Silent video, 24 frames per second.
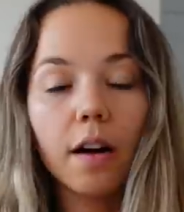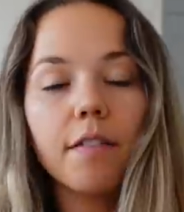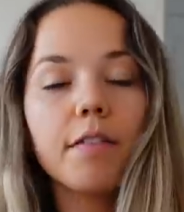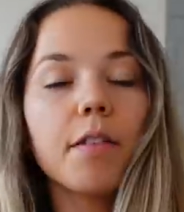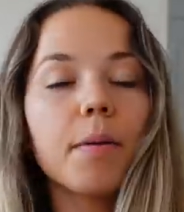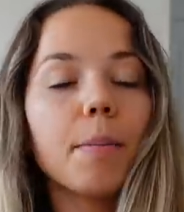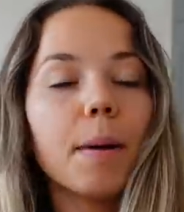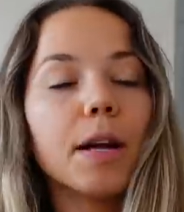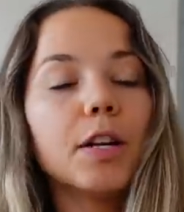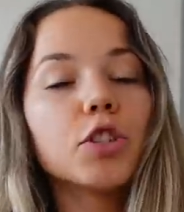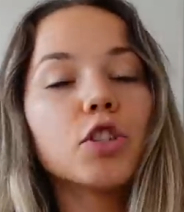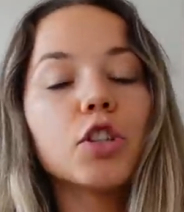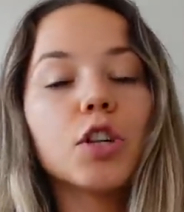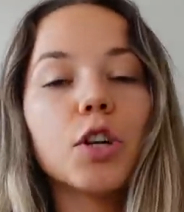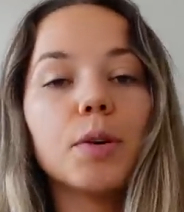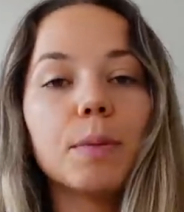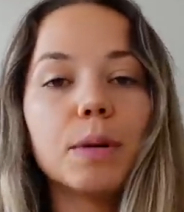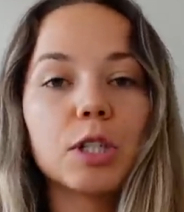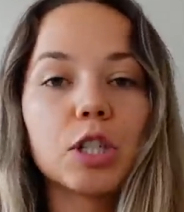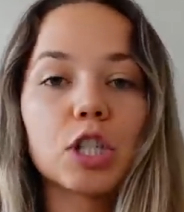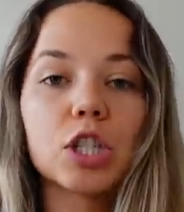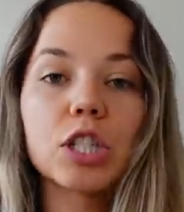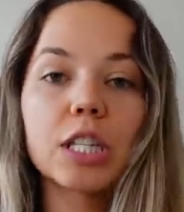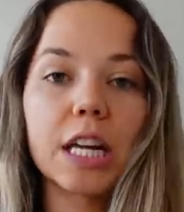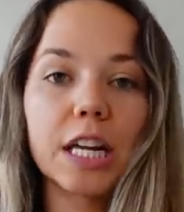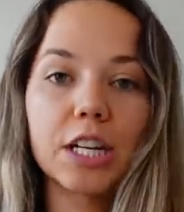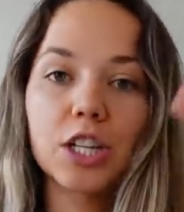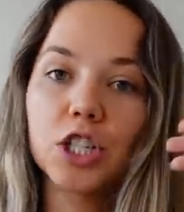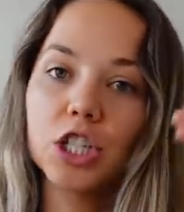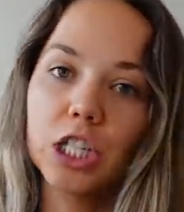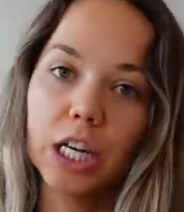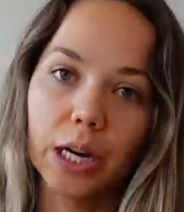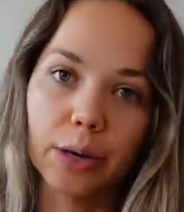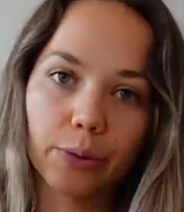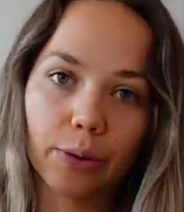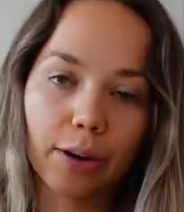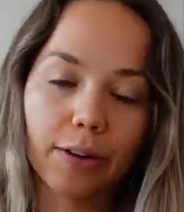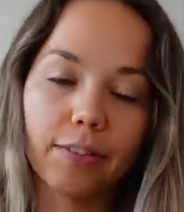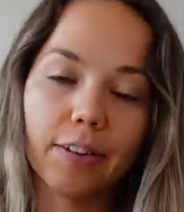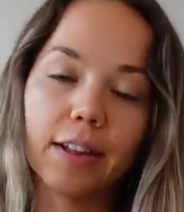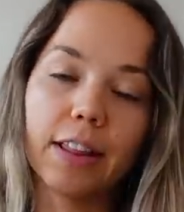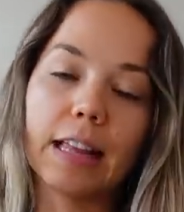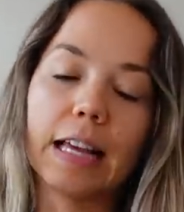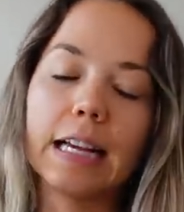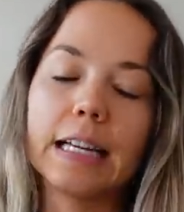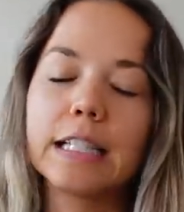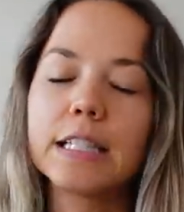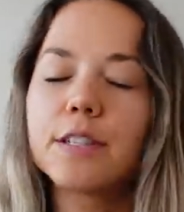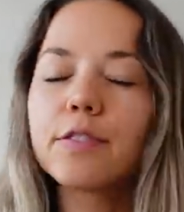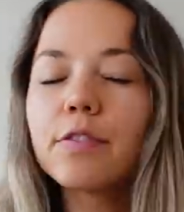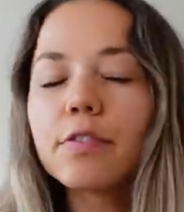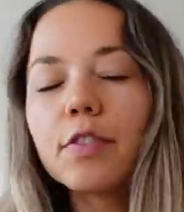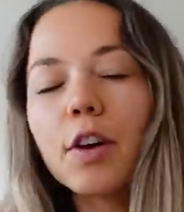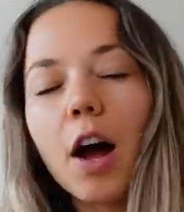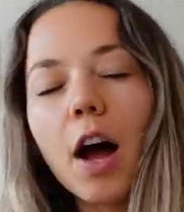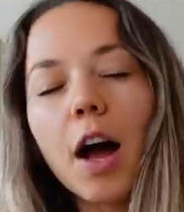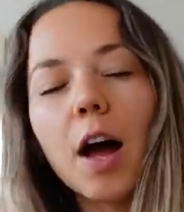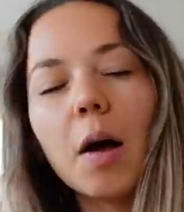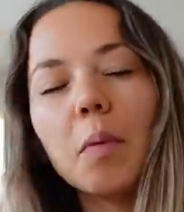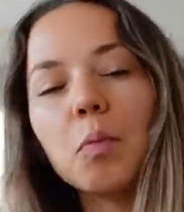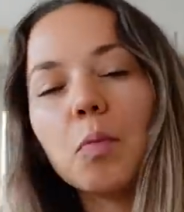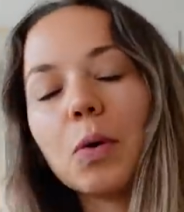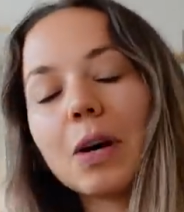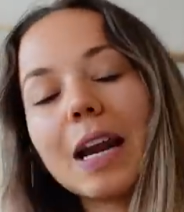of the bedroom and just like share where everything is from,